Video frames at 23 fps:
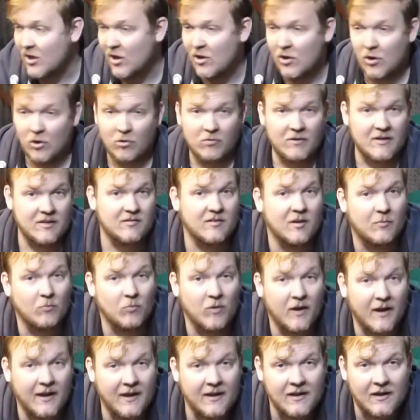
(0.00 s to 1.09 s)
lorry
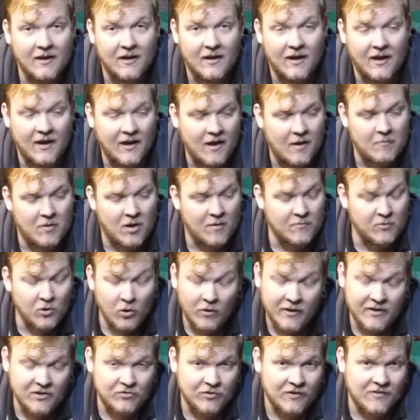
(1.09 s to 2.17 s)
somewhere. I'm
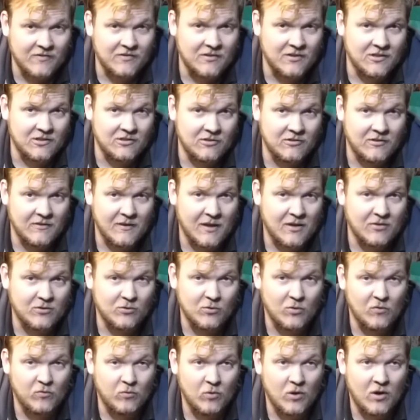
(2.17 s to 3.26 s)
not interested in doing that
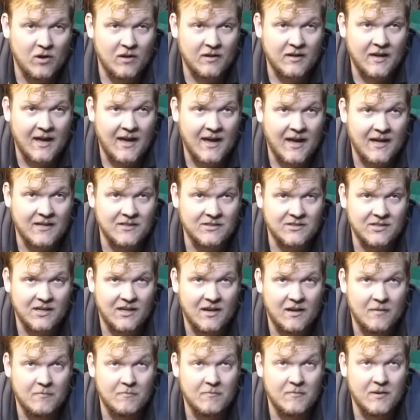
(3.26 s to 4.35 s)
sort of work, and
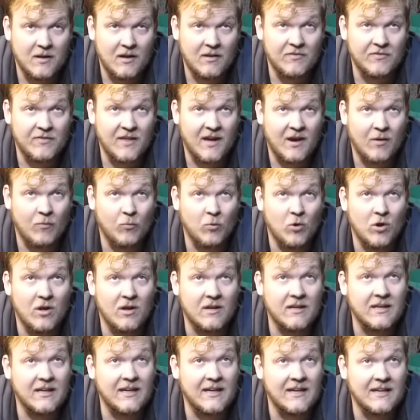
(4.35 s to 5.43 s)
that
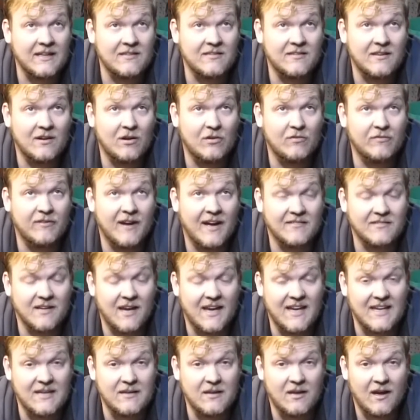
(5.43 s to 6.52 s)
work in itself has
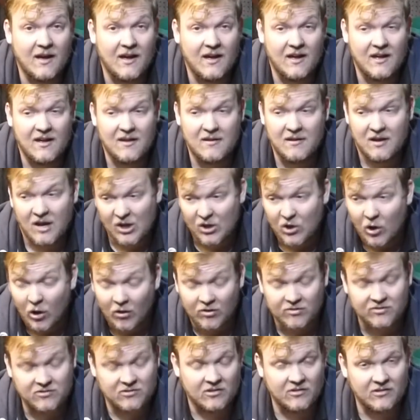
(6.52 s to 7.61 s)
a
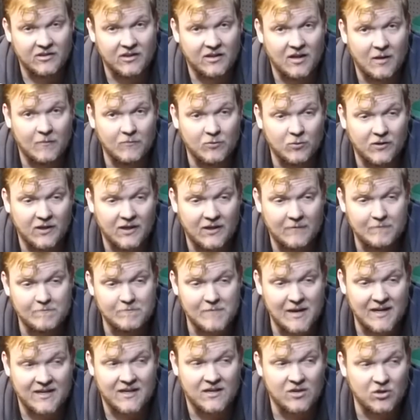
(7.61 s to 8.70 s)
cost that comes with it.
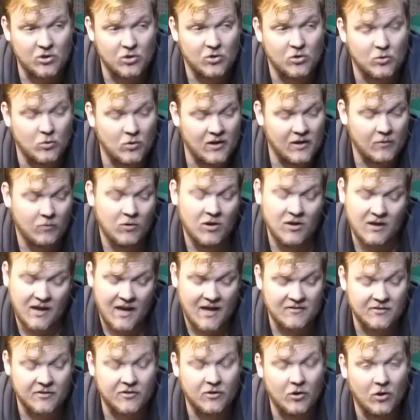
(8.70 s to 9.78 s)
Making good quality work
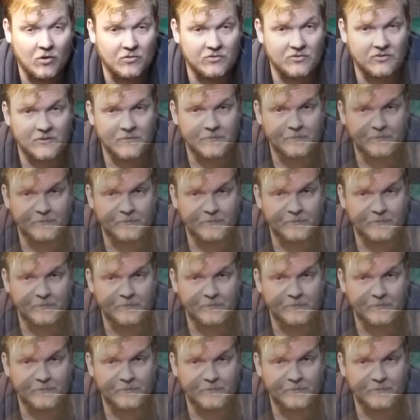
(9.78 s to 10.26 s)
has a cost.